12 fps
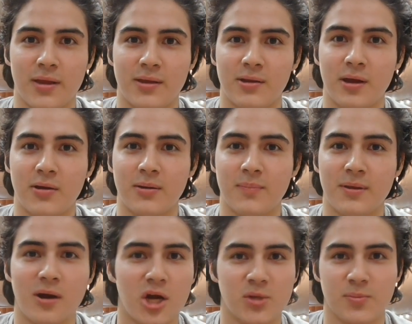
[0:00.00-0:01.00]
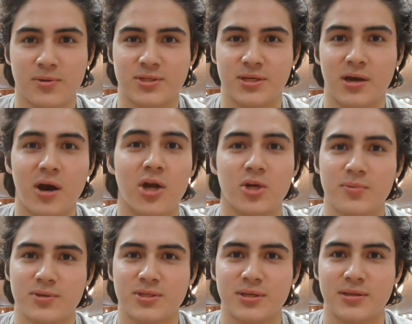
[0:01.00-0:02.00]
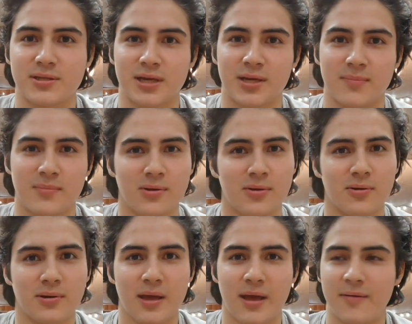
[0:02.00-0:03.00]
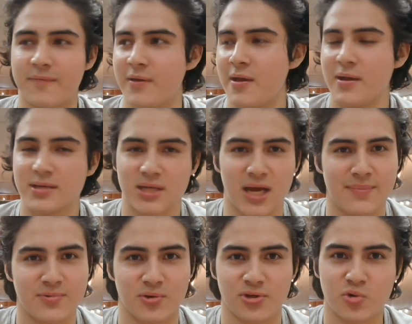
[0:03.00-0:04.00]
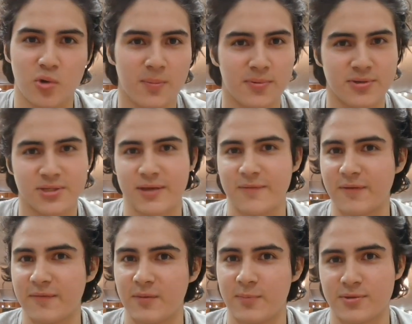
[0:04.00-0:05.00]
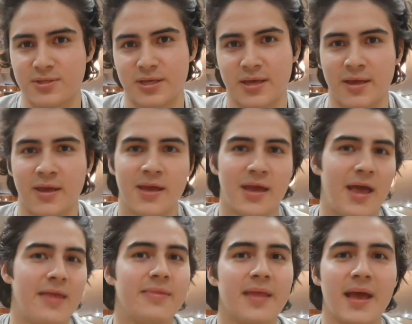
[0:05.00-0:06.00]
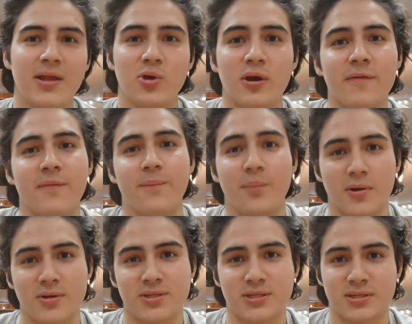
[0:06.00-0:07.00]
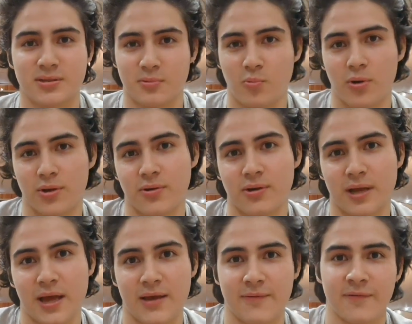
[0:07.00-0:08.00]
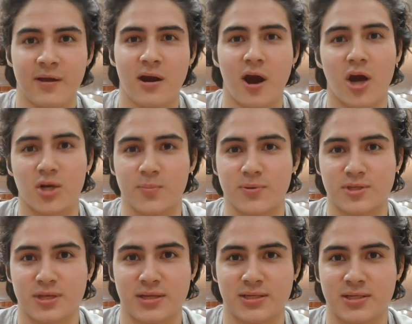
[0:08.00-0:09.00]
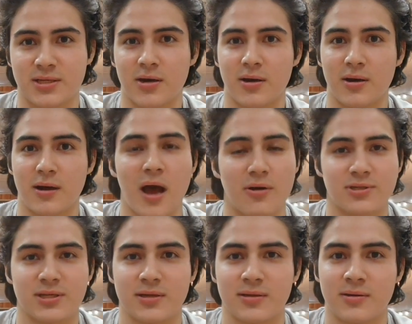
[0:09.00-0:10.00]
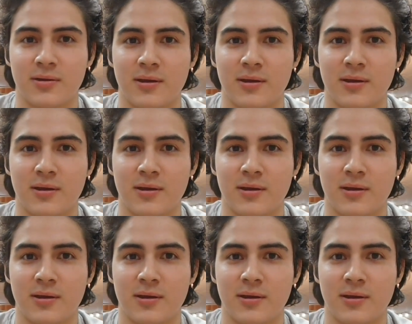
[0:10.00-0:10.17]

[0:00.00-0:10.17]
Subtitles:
You're not going to be 100% 100% of the time. You're going to have times where you're 20%, 50%, and then you have bursts where you're going to have 100% outtake.